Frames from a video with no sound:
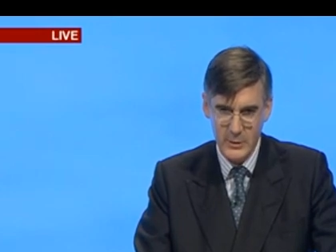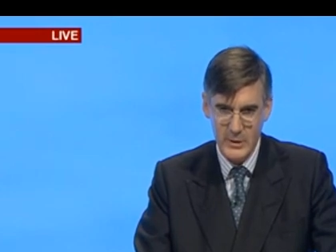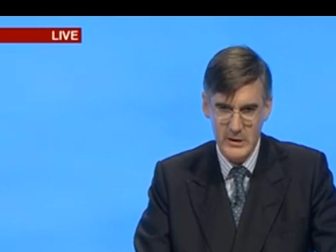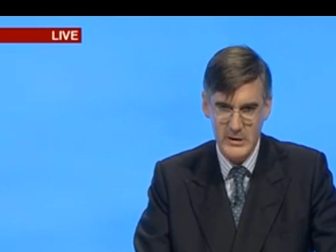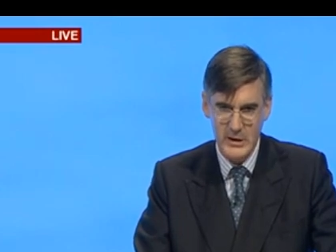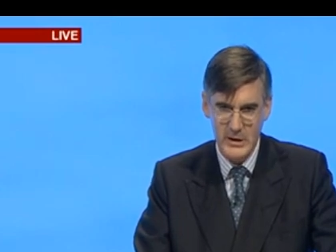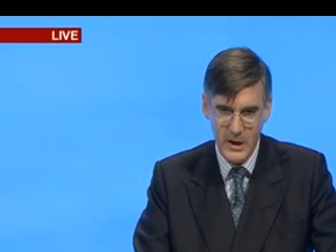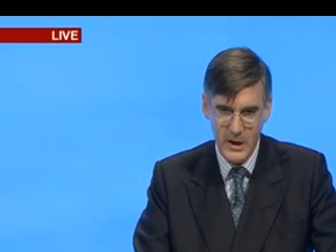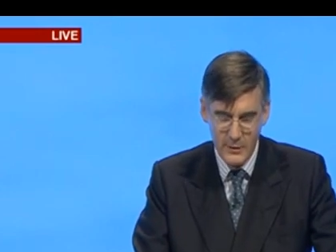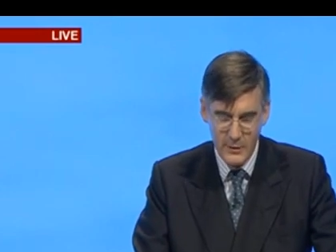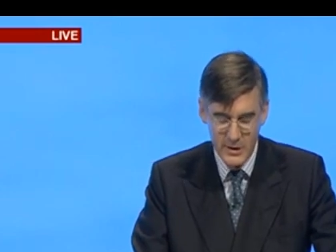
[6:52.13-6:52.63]

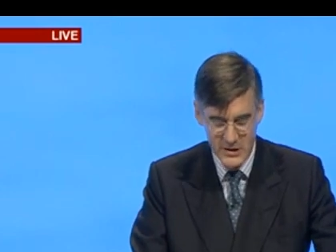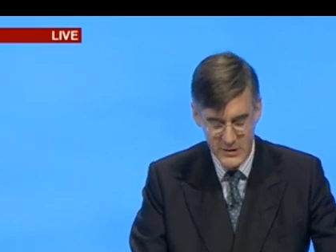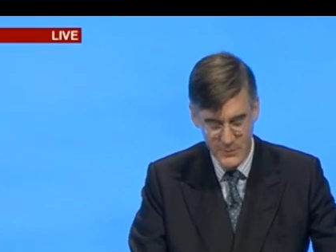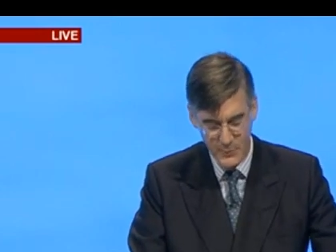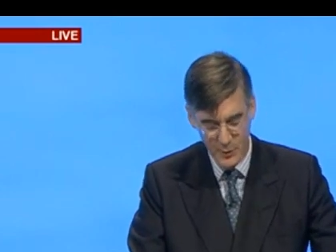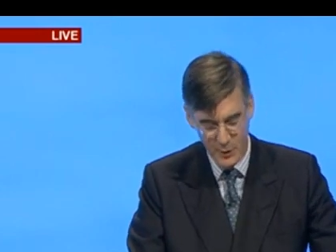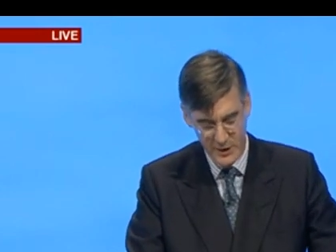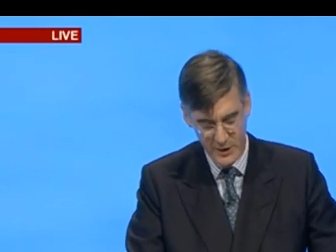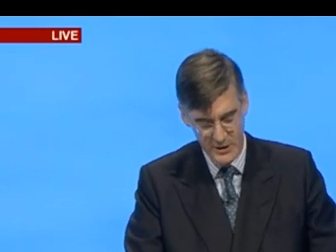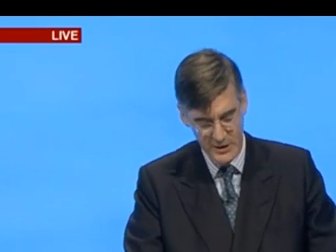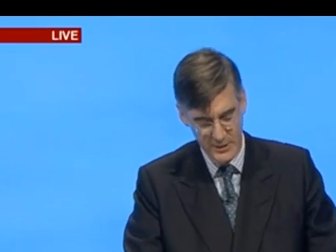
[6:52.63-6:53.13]
to its
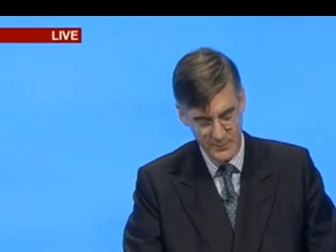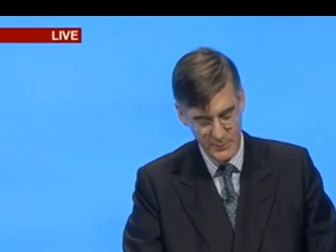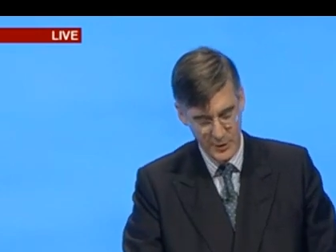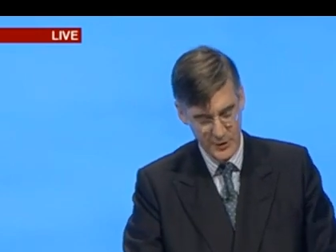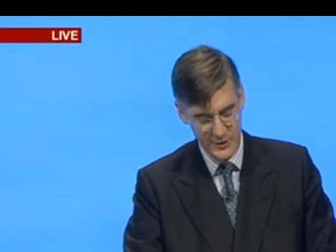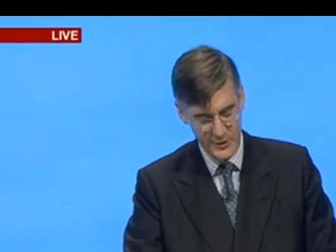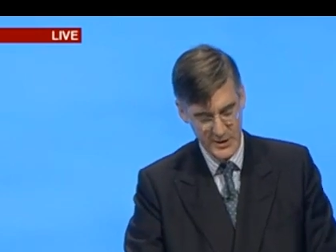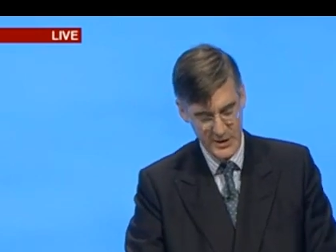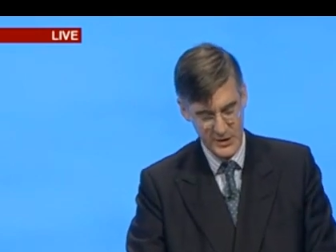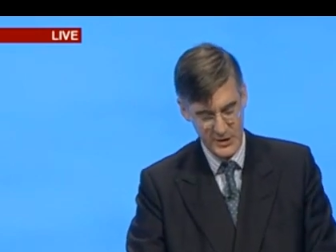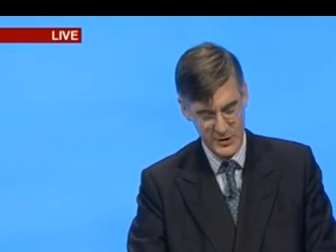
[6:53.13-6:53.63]
lowest point
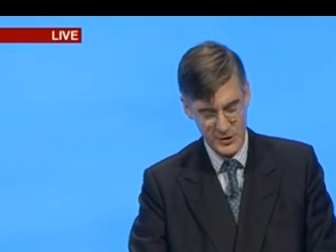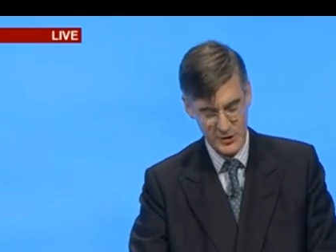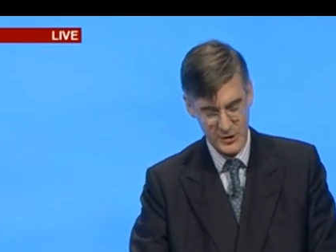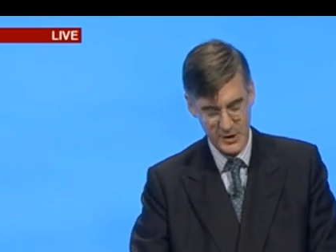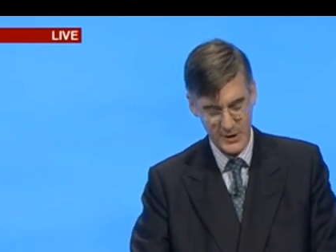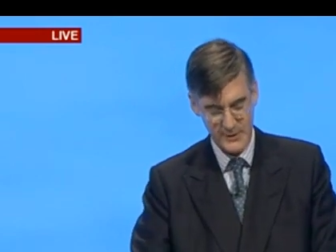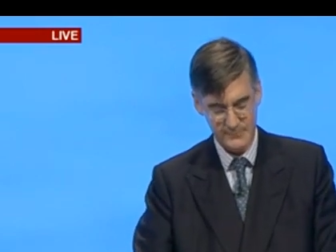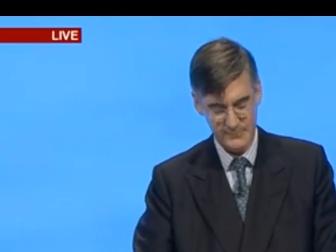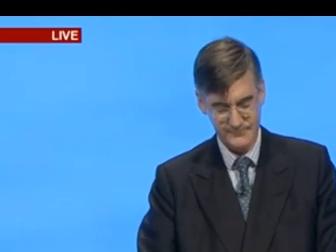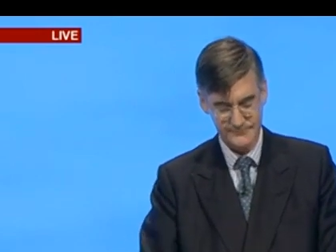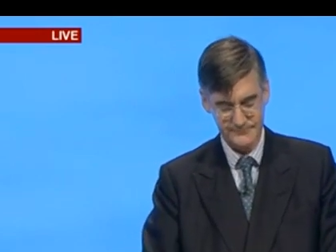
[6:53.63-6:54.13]
in modern
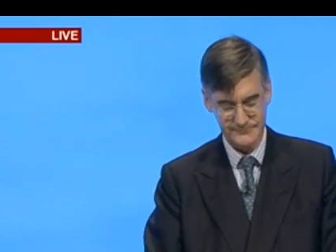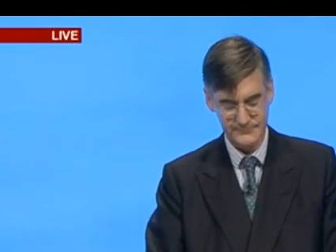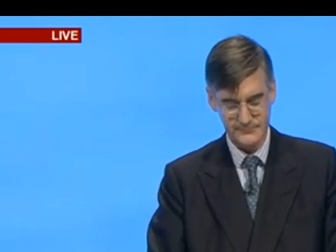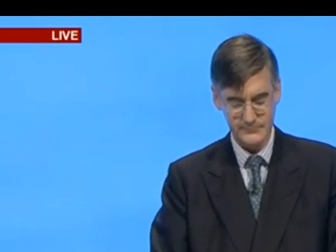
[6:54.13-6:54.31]
history.